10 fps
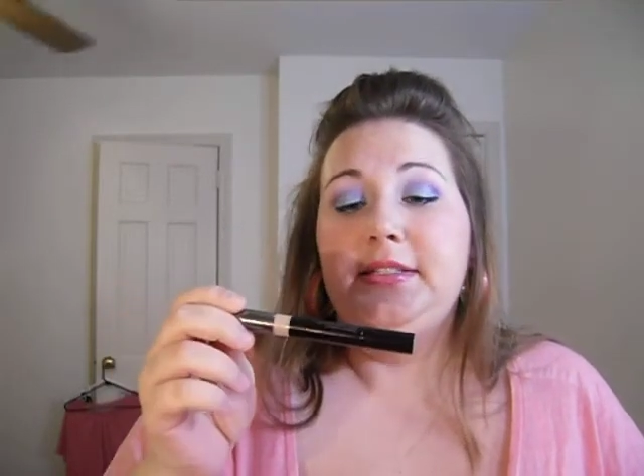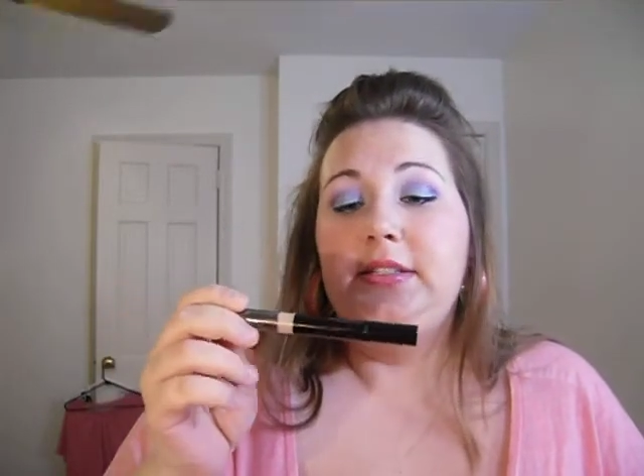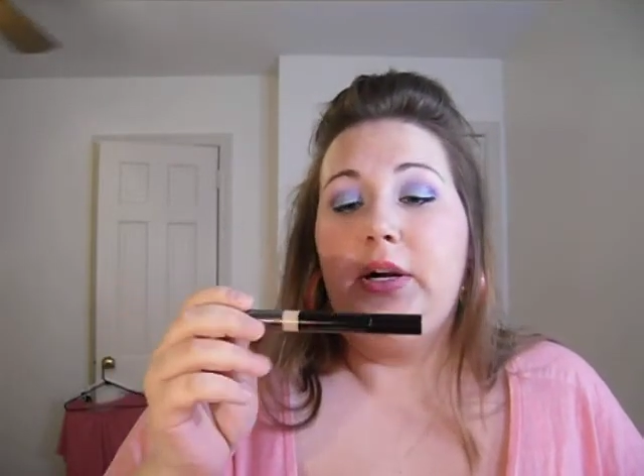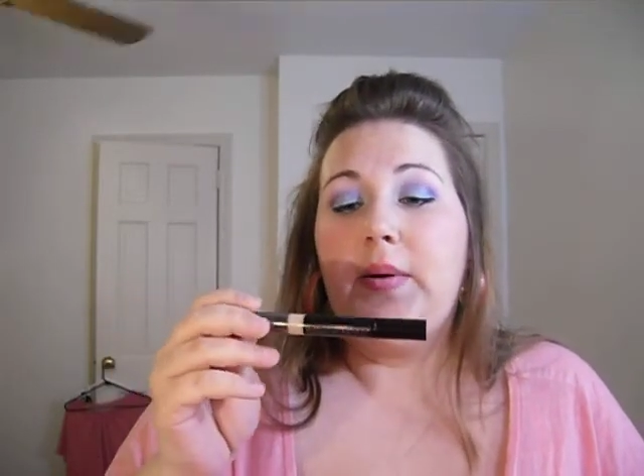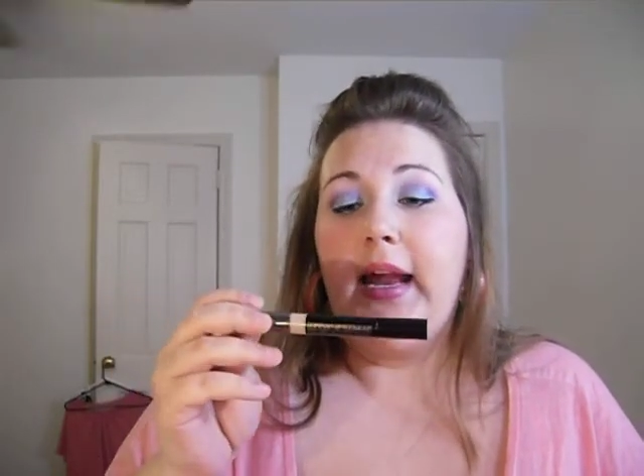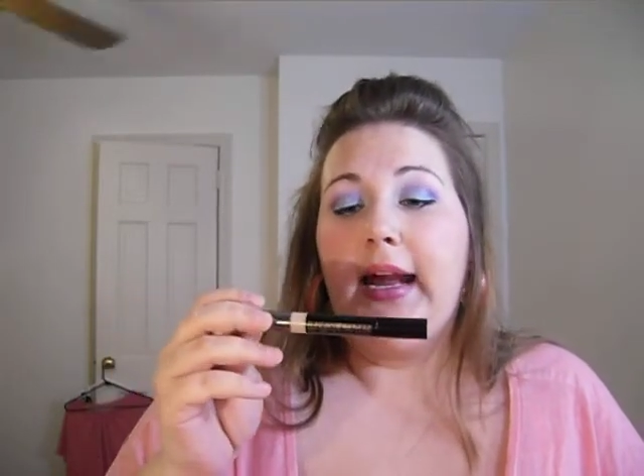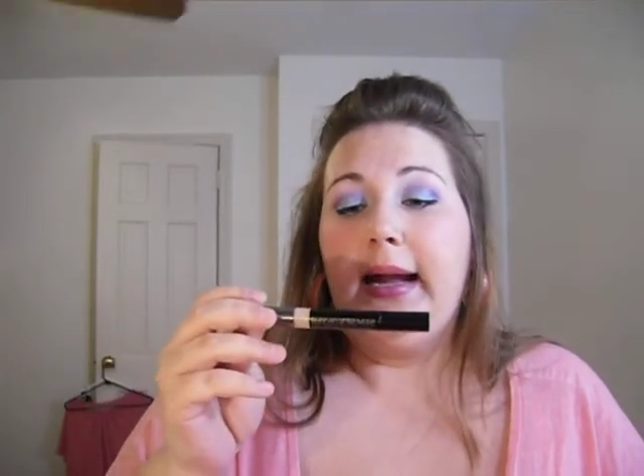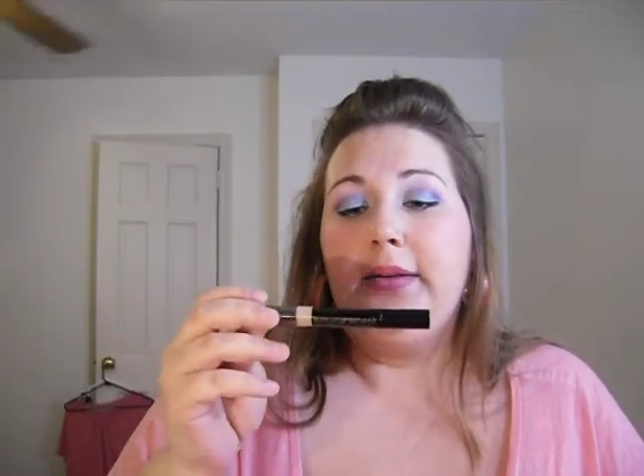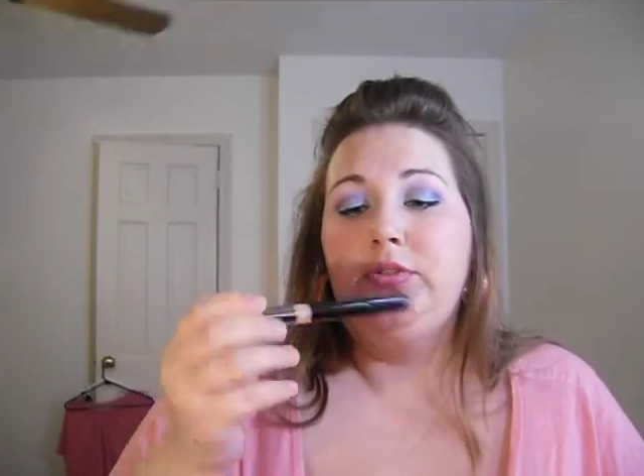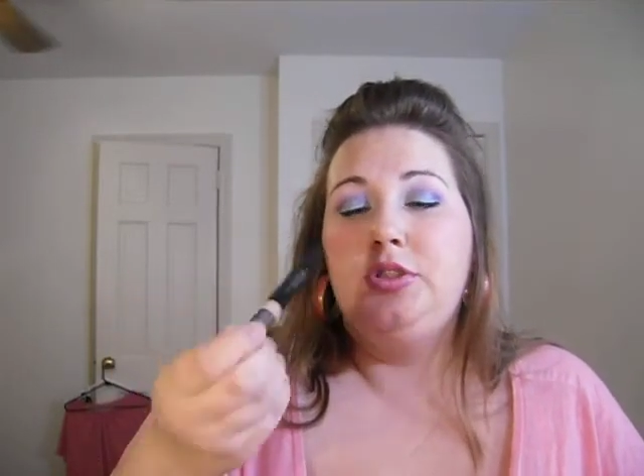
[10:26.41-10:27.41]
So I got
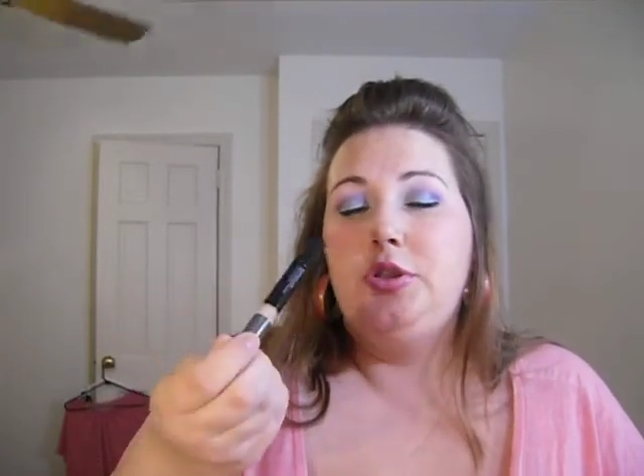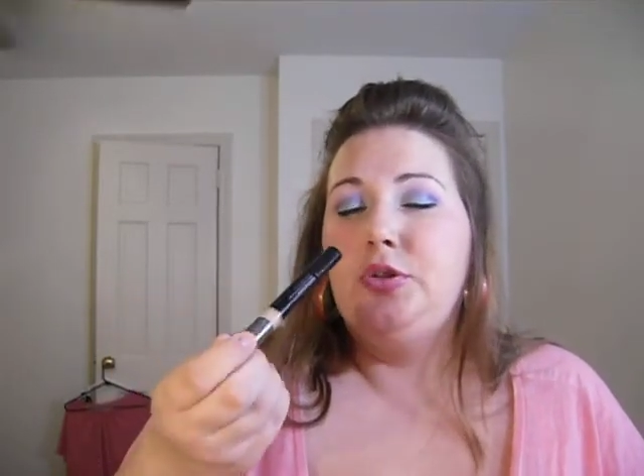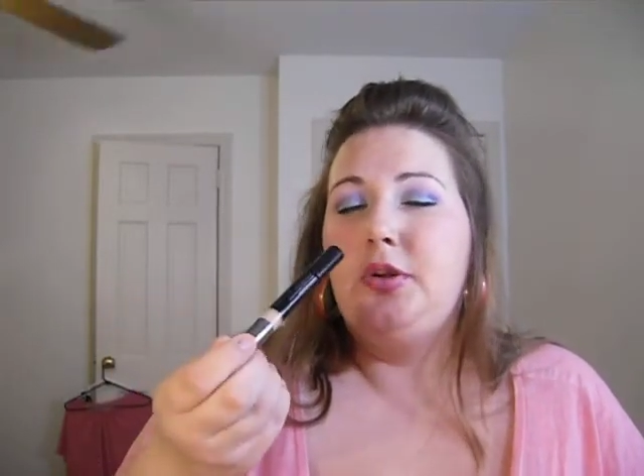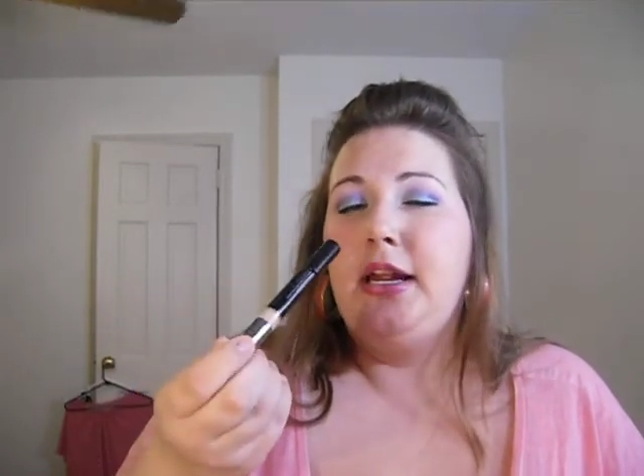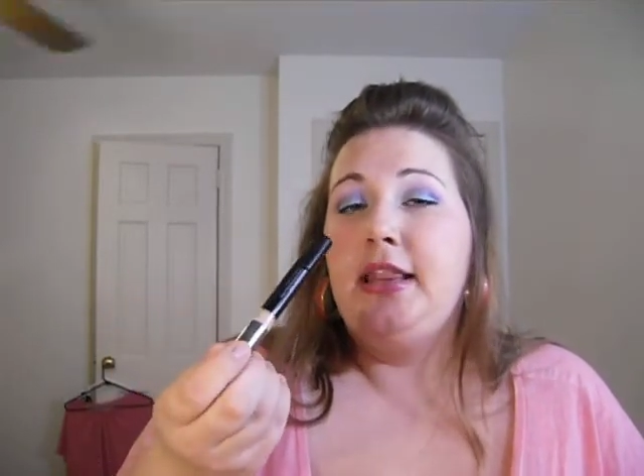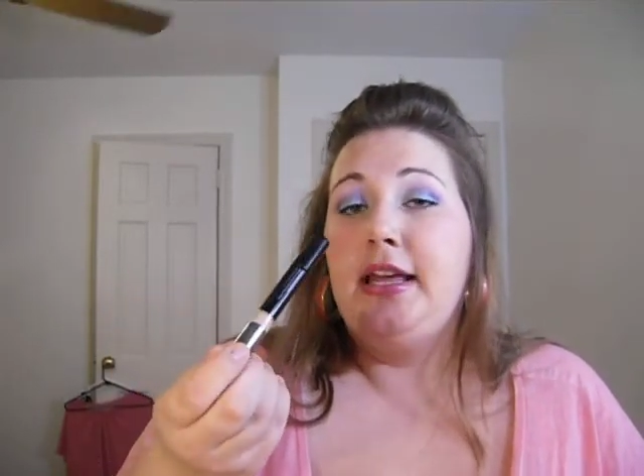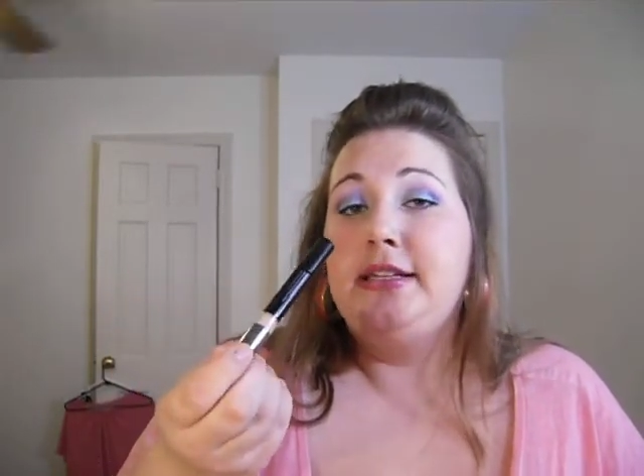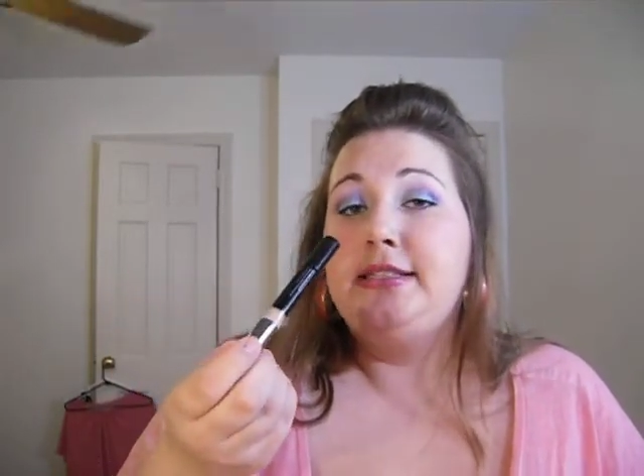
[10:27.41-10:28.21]
two great things